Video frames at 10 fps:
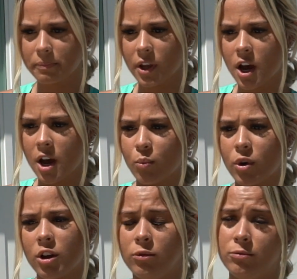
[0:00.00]

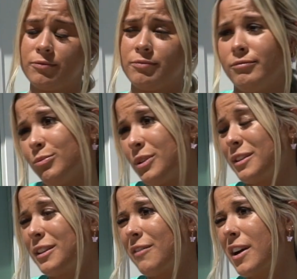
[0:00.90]
Well, when
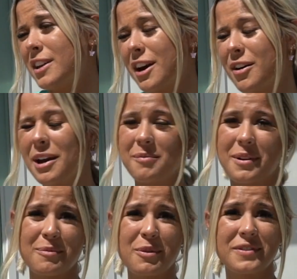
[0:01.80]
they find out I
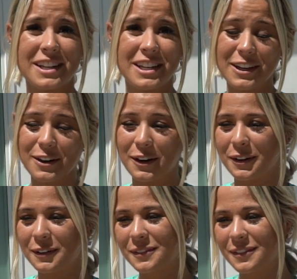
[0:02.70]
moved in
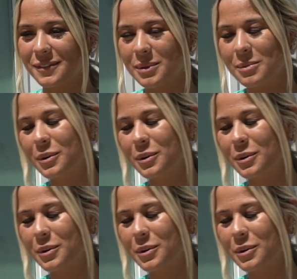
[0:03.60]
here, people